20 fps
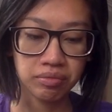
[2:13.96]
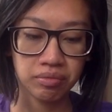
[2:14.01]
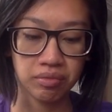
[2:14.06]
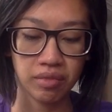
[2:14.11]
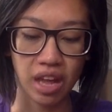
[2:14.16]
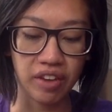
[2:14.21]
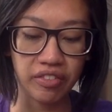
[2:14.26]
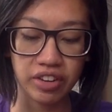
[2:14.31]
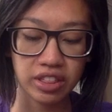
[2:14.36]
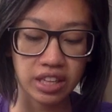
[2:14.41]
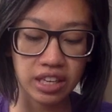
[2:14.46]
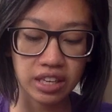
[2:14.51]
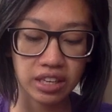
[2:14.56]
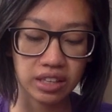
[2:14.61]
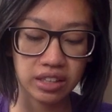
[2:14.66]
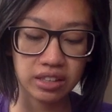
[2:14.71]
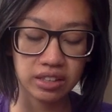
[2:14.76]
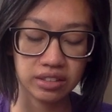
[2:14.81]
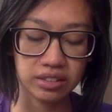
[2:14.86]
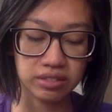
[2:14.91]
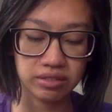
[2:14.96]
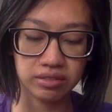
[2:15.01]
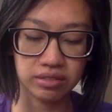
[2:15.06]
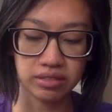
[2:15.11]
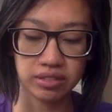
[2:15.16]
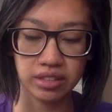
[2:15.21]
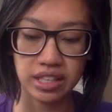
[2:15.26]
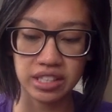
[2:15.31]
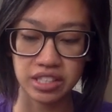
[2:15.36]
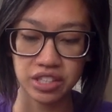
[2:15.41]
everything
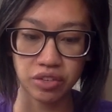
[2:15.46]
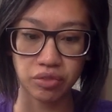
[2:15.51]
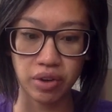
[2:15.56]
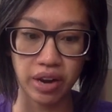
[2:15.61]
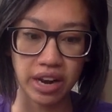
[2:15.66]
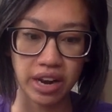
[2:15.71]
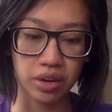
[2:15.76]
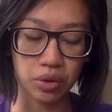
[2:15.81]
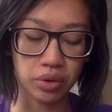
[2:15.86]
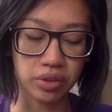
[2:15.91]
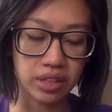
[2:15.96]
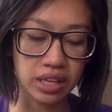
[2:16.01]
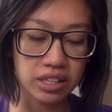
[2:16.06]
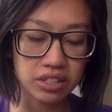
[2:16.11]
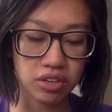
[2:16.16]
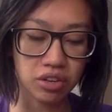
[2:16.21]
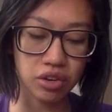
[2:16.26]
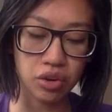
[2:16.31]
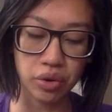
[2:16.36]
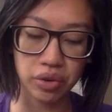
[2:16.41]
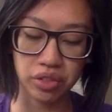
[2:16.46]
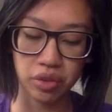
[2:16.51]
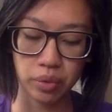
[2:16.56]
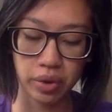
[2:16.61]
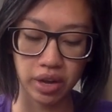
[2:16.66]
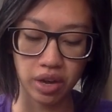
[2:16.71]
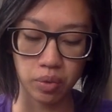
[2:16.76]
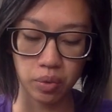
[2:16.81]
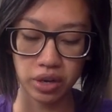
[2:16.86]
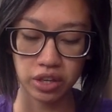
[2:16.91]
isn't right, or things aren't going the
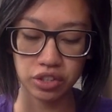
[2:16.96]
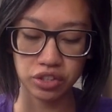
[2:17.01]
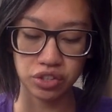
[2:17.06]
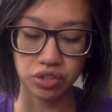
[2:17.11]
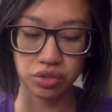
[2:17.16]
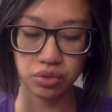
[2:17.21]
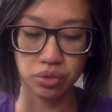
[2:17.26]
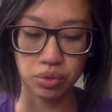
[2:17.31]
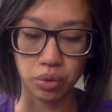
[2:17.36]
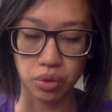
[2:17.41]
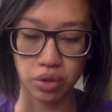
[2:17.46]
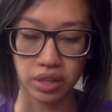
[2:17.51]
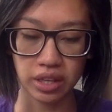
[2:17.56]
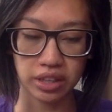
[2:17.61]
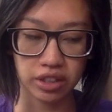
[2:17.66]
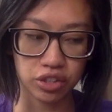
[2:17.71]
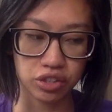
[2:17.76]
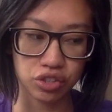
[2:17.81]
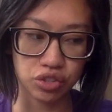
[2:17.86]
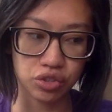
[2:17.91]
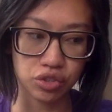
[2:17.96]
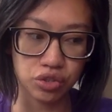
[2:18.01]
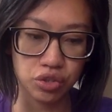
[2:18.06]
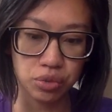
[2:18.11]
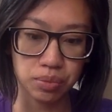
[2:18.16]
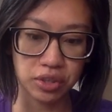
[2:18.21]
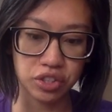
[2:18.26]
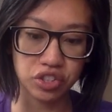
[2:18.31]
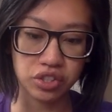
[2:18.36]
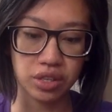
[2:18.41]
way I wanted to, or like there's just too
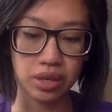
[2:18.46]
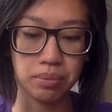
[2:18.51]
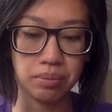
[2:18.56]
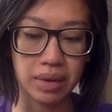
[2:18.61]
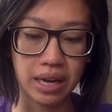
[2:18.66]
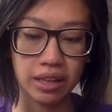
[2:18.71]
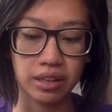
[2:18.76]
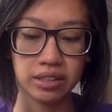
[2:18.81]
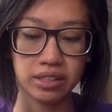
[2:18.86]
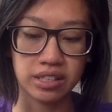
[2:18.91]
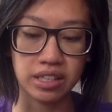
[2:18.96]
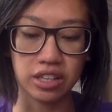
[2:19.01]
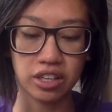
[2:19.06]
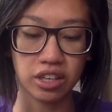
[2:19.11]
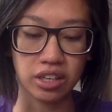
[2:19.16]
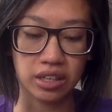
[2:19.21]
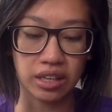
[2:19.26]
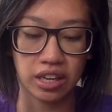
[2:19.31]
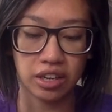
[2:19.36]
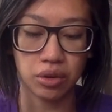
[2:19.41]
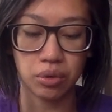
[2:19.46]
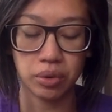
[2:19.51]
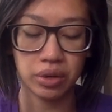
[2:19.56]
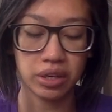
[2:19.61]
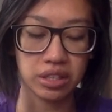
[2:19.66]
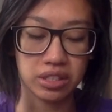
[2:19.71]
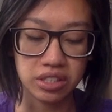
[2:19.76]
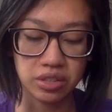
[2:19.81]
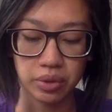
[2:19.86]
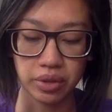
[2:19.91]
much imbalance here and I don't
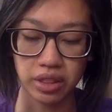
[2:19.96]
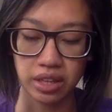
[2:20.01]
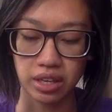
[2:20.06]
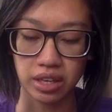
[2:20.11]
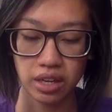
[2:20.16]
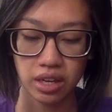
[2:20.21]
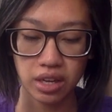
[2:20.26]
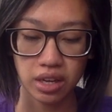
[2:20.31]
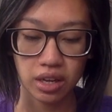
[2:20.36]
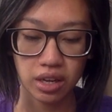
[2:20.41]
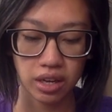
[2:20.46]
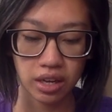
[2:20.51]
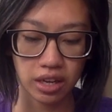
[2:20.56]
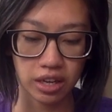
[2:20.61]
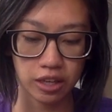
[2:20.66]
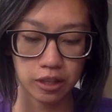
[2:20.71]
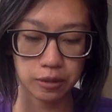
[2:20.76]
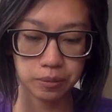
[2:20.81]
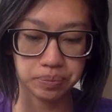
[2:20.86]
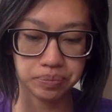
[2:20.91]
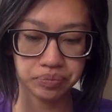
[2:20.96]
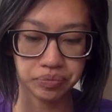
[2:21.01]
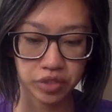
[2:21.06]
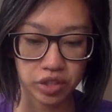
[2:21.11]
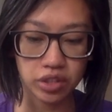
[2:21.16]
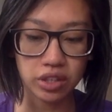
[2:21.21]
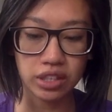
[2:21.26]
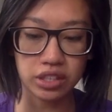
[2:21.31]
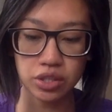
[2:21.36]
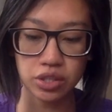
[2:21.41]
want to deal with it.
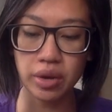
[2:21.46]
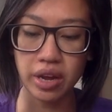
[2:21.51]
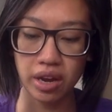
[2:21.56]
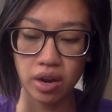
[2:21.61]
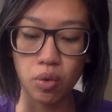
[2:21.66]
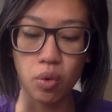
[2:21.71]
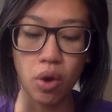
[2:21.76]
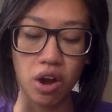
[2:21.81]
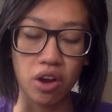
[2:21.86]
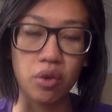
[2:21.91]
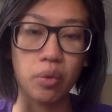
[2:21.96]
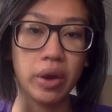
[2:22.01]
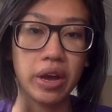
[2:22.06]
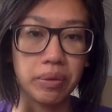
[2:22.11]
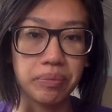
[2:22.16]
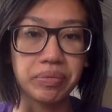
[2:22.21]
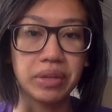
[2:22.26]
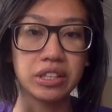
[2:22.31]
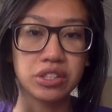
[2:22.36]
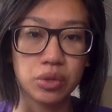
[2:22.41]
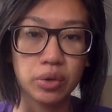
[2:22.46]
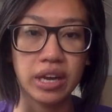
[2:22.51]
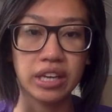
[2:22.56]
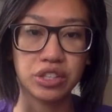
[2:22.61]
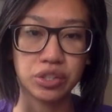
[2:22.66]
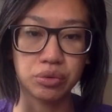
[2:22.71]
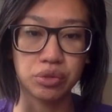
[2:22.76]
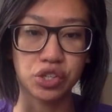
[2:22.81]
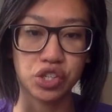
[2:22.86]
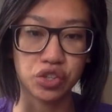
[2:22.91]
It's okay to walk away. It's okay
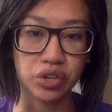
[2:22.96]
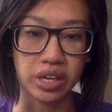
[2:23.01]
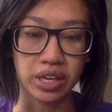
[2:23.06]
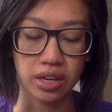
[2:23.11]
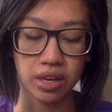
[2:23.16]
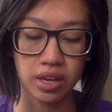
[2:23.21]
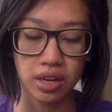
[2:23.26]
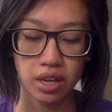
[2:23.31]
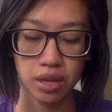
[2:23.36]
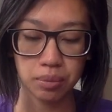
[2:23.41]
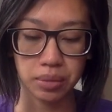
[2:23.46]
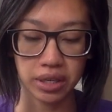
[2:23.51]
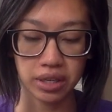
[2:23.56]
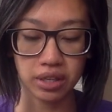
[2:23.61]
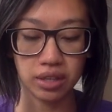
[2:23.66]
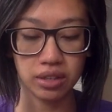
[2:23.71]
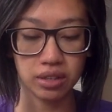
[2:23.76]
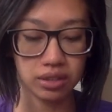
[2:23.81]
to retreat, but